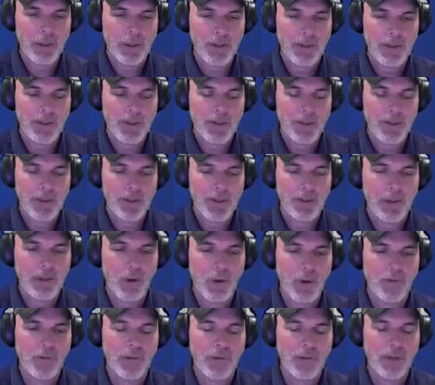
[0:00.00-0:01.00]
that's driven
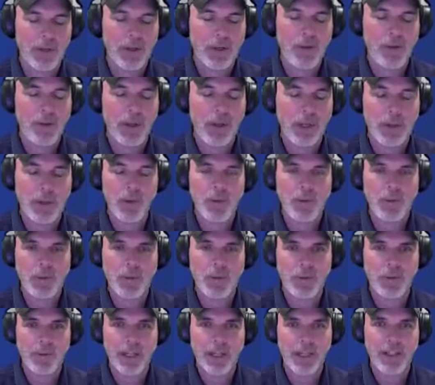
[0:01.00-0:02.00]
home from Incredibuild's
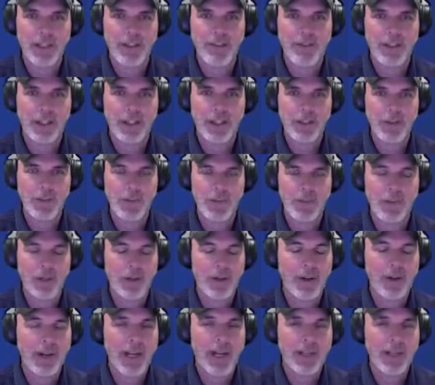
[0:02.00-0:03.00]
perspective is
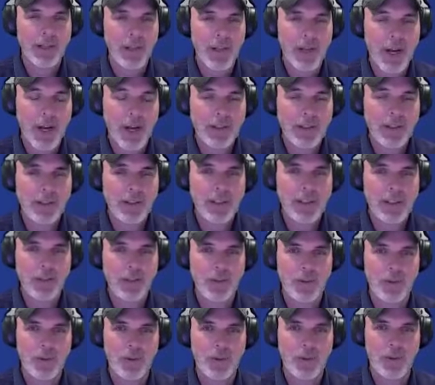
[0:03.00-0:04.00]
we are agnostic
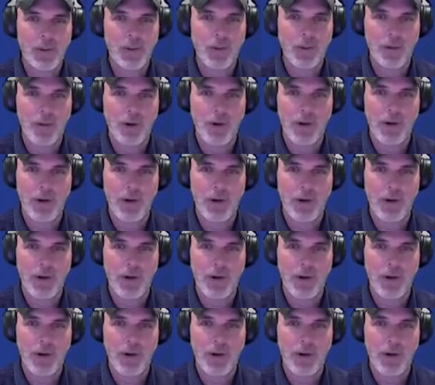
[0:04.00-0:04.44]
to your